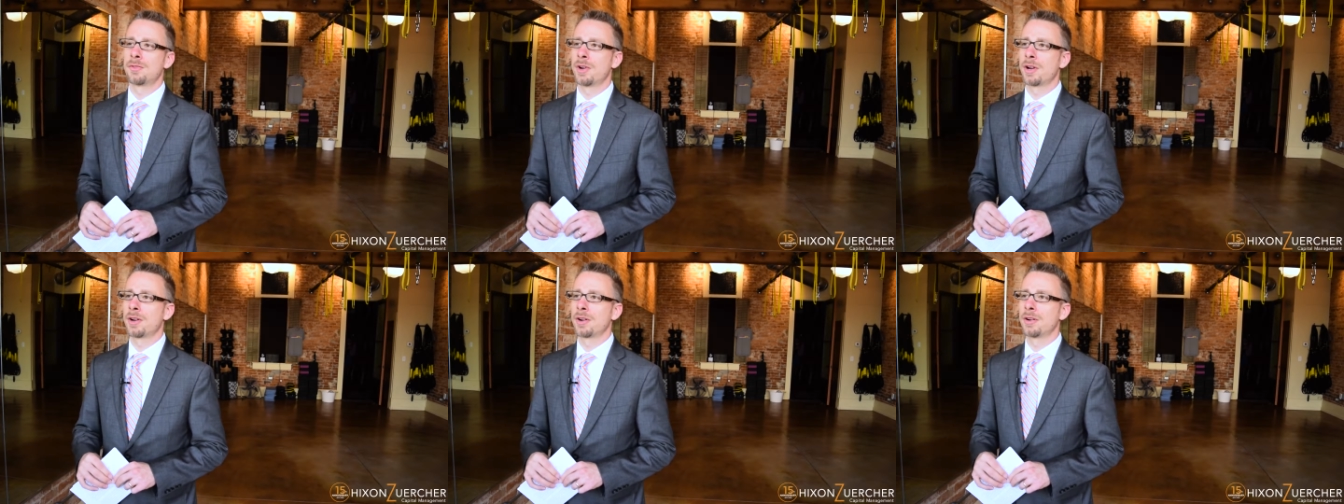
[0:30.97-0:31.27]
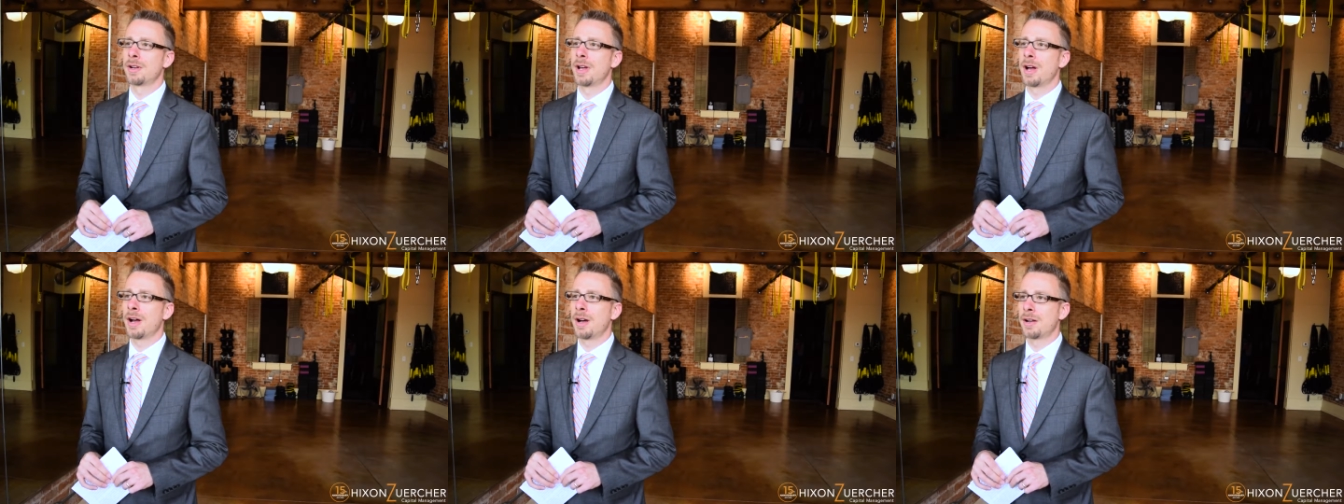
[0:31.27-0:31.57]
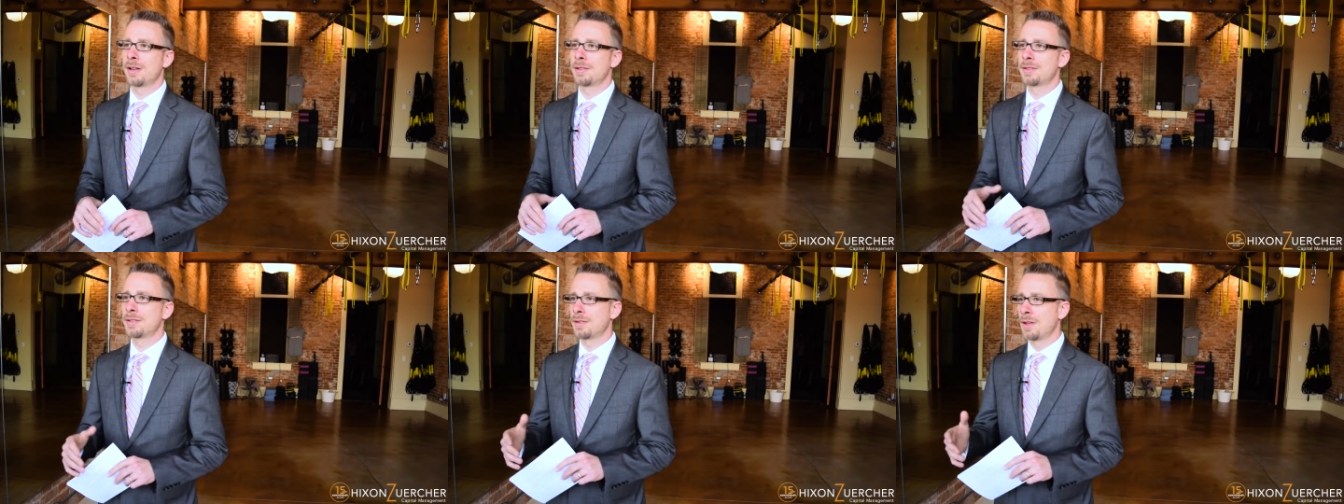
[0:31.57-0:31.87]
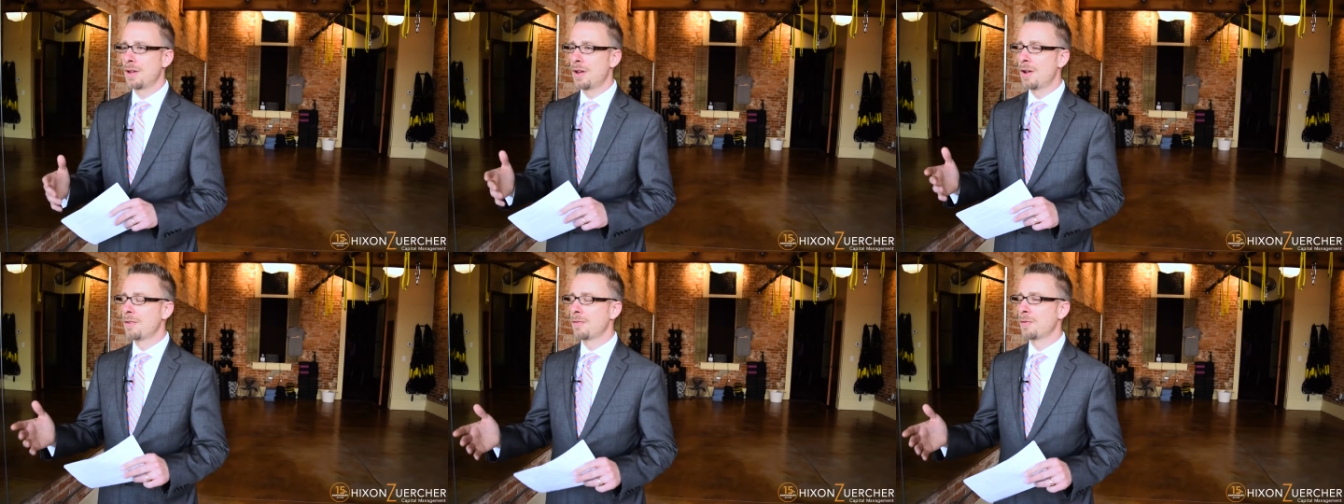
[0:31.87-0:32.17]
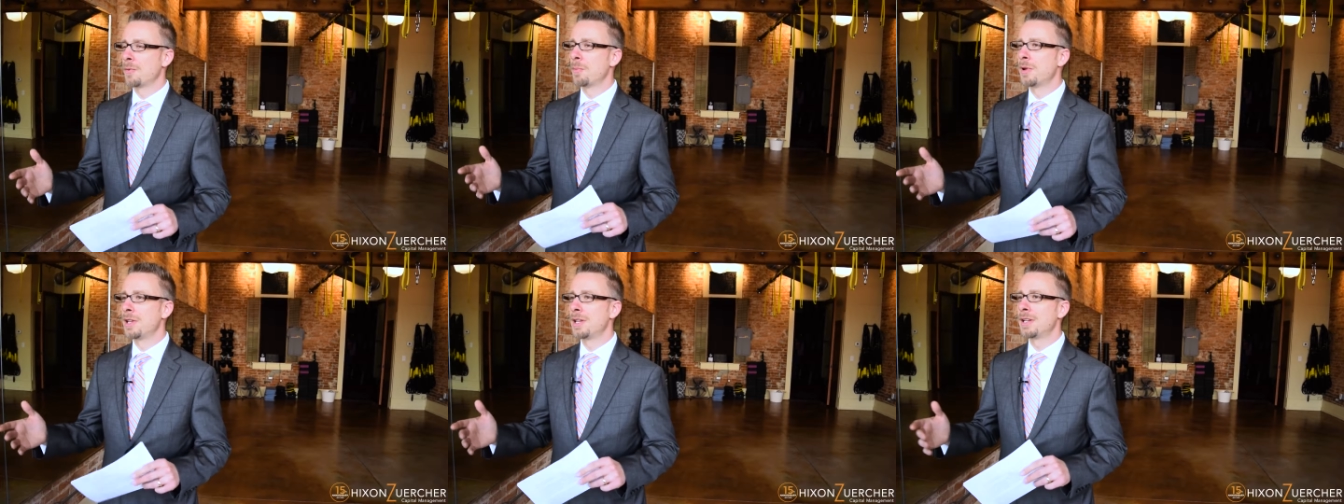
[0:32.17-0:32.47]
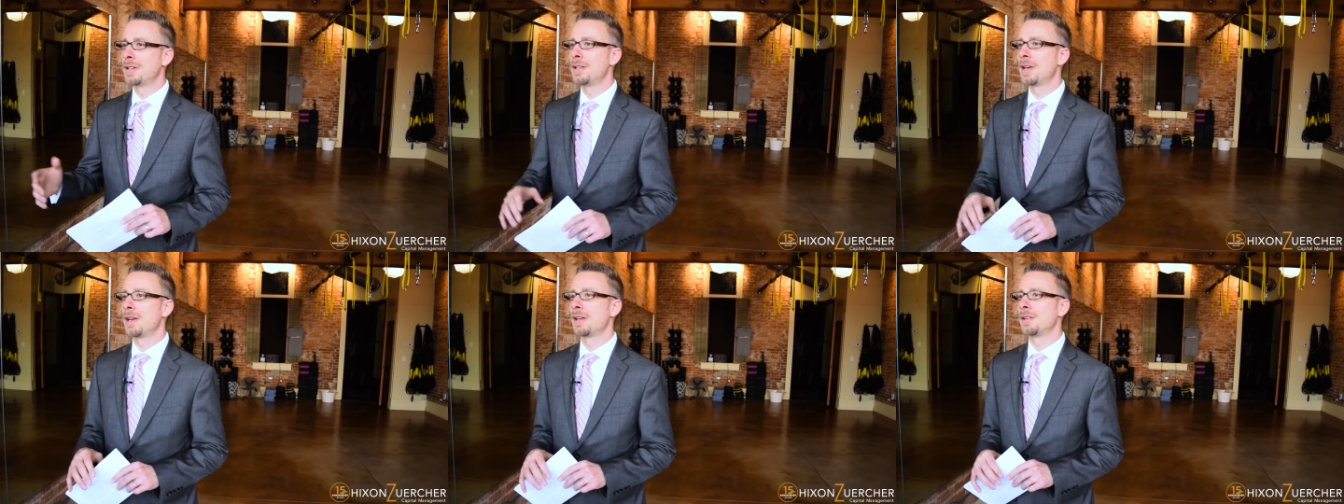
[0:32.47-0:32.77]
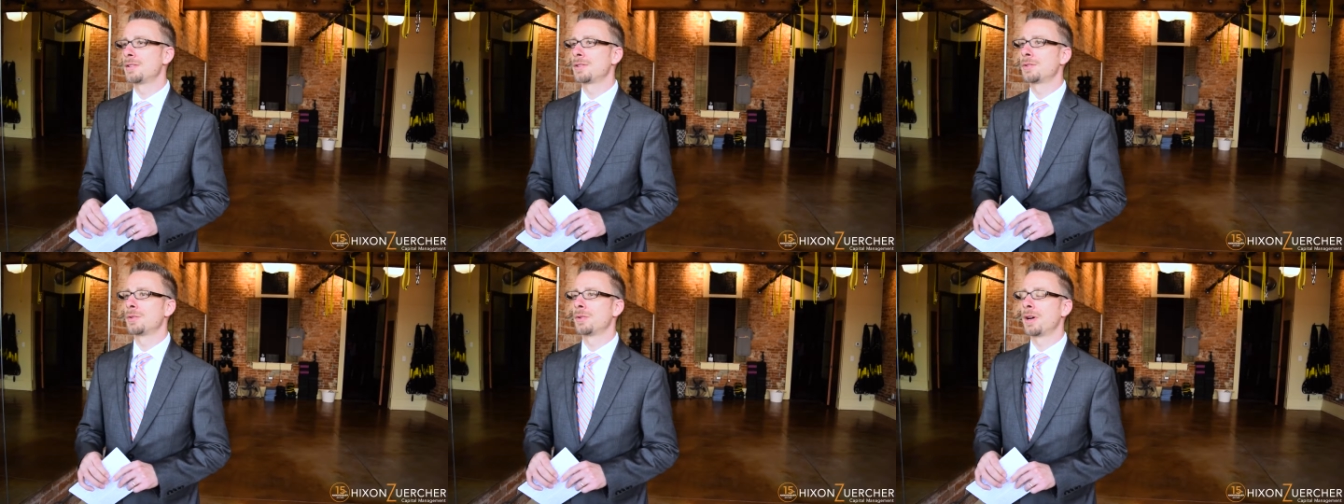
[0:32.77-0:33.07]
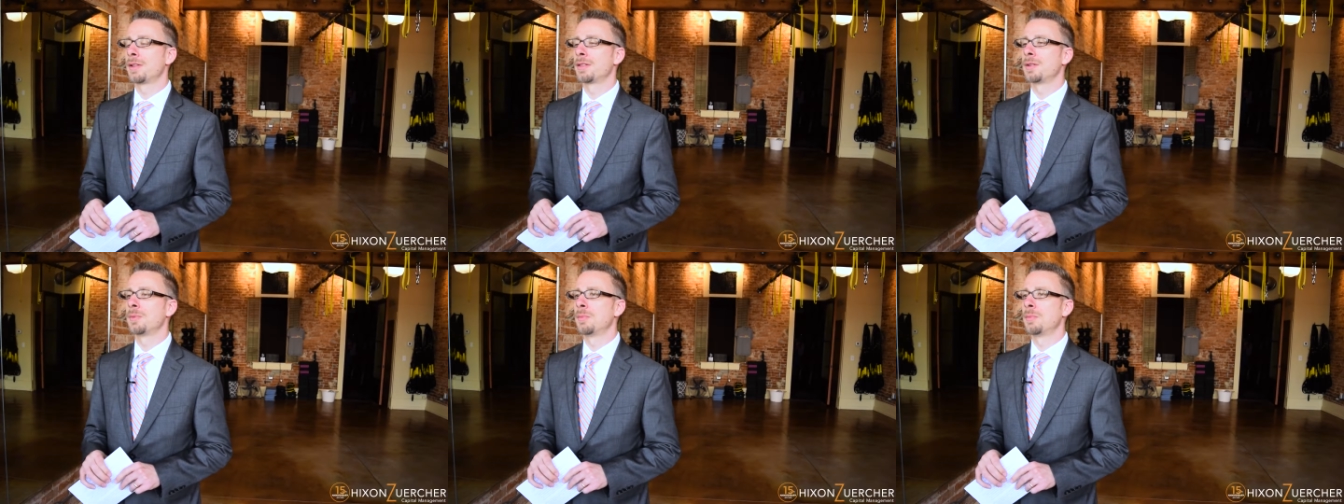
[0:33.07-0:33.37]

record highs for many days throughout the